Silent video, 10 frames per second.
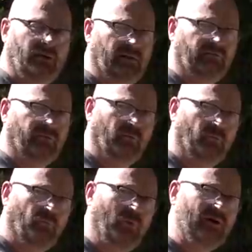and then
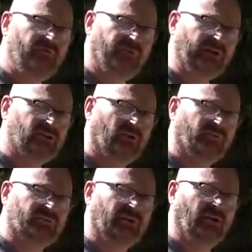from one fraction
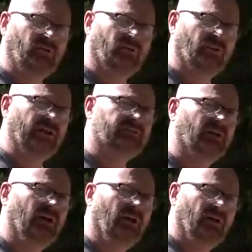of a second to the next,
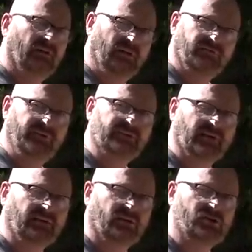it feels
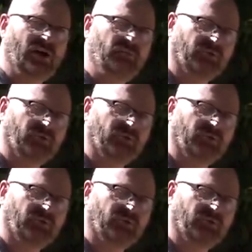like the chain